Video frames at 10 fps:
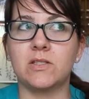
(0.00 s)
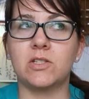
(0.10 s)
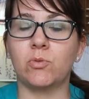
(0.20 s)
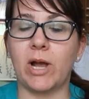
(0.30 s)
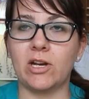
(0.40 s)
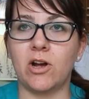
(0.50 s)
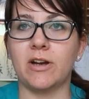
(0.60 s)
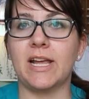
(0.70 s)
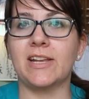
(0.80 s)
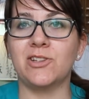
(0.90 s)
write
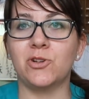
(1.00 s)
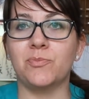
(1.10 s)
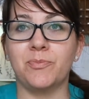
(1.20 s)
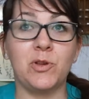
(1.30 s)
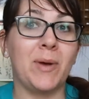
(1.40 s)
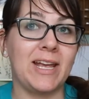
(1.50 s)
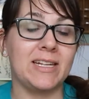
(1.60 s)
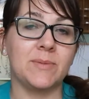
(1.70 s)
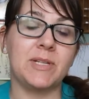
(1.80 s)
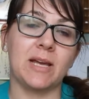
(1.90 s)
on, and you might
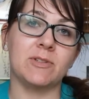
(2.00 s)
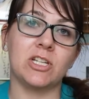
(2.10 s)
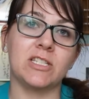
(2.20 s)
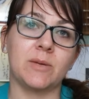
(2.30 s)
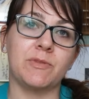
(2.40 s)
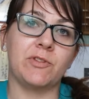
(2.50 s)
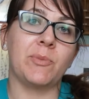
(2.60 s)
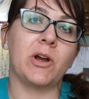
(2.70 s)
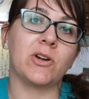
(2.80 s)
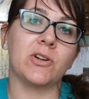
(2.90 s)
end up damaging some of your
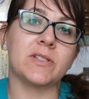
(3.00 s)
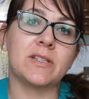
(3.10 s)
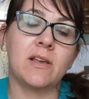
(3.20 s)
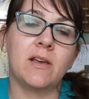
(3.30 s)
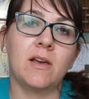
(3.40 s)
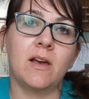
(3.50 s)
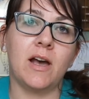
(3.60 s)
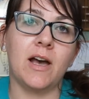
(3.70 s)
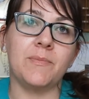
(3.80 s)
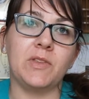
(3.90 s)
markers.
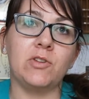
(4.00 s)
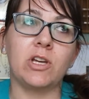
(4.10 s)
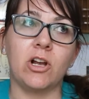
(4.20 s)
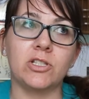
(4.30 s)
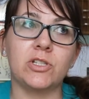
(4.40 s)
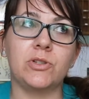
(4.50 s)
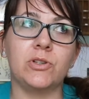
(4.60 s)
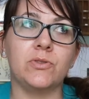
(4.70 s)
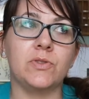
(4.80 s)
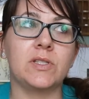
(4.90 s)
You can also
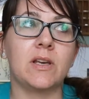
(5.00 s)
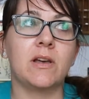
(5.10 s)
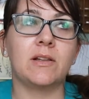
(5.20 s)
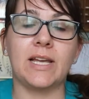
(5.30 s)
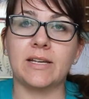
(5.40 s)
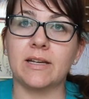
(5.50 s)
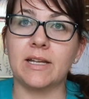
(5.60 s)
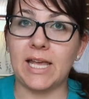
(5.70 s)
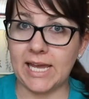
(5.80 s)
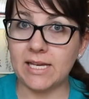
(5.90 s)
use like
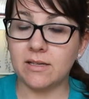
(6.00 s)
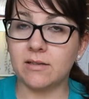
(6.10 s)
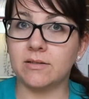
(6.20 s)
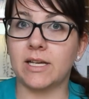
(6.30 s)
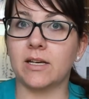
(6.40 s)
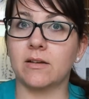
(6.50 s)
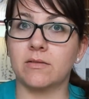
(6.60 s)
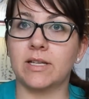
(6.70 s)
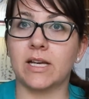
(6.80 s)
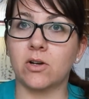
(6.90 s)
ink, like
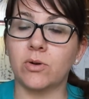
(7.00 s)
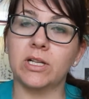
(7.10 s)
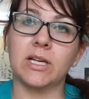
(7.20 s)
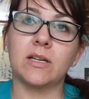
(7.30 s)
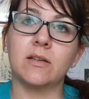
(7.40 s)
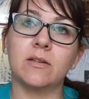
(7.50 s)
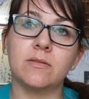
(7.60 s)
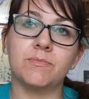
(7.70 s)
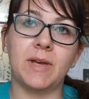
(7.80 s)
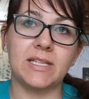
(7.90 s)
acrylic
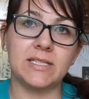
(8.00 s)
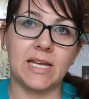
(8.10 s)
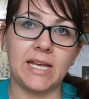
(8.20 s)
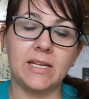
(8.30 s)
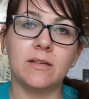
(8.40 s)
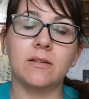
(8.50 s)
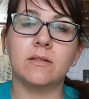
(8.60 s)
based ink,